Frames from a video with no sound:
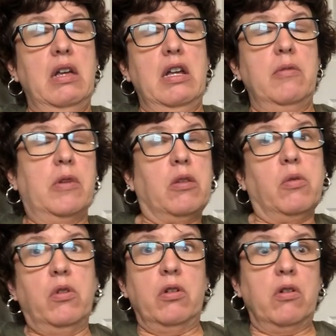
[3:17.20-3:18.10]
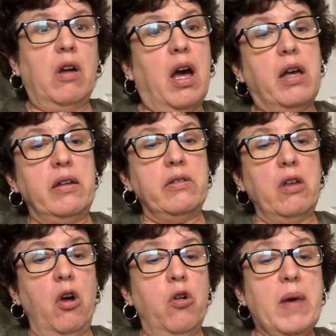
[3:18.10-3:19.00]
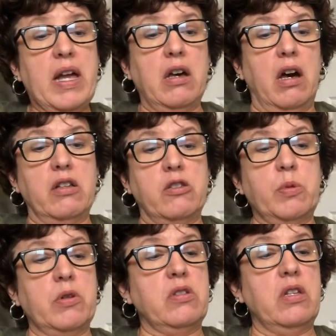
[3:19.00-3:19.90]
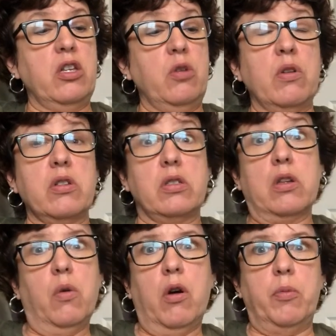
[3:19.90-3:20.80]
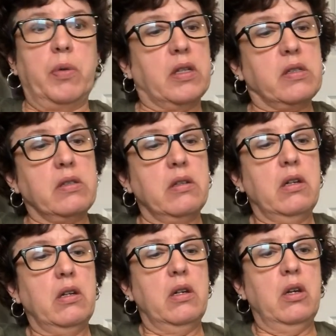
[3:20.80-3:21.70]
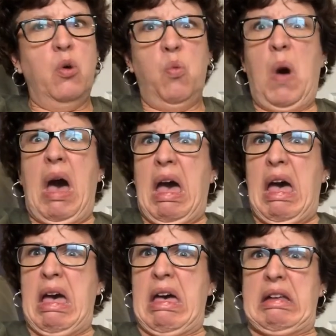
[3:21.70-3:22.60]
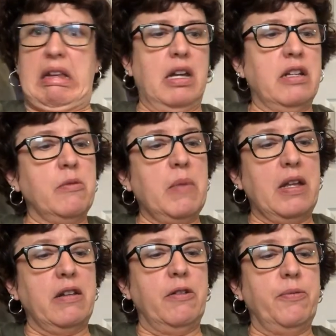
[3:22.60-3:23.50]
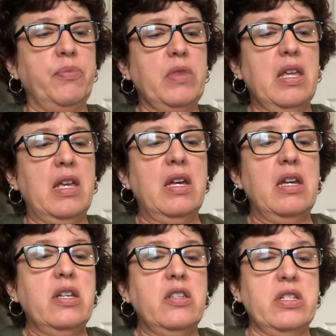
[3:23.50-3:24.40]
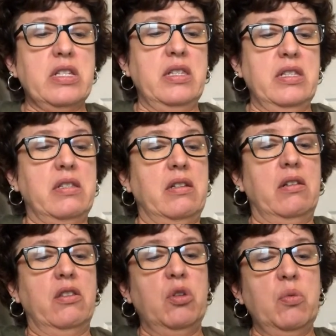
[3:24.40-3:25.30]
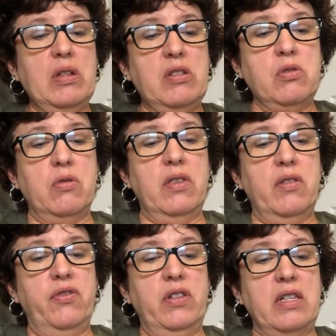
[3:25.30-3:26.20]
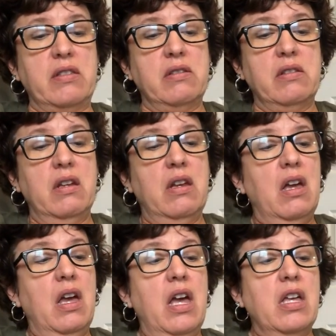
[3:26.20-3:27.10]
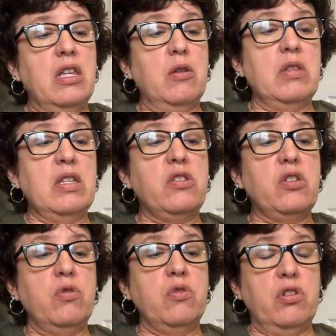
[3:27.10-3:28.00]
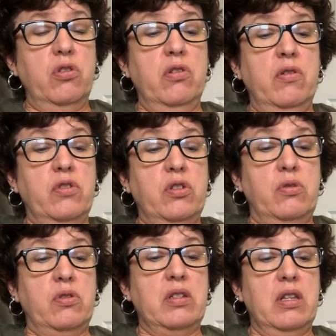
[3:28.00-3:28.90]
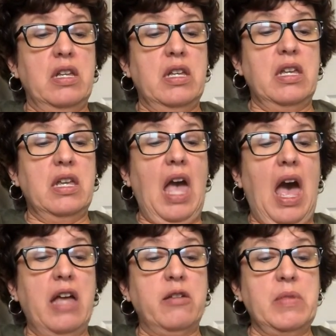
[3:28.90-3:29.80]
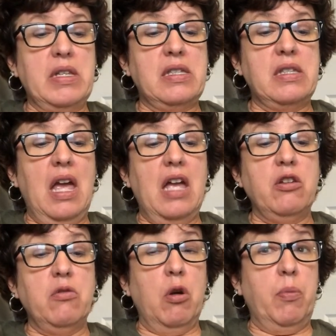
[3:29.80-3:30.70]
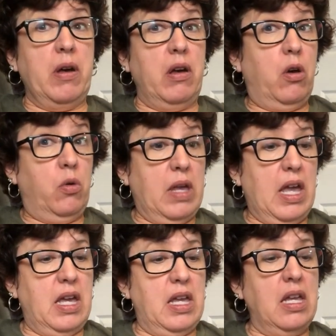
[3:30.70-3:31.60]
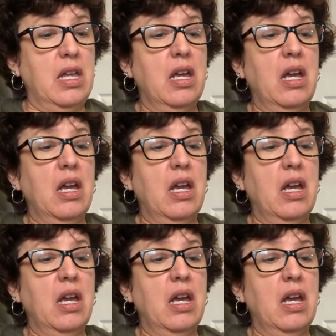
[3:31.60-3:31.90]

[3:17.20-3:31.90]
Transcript: Annabeth rolled her eyes. Oh my gods, Percy, you are so hopeless. What? I demanded. Just listen. The real story of the fleece there were these two children of Zeus, Cadmus and Europa, okay?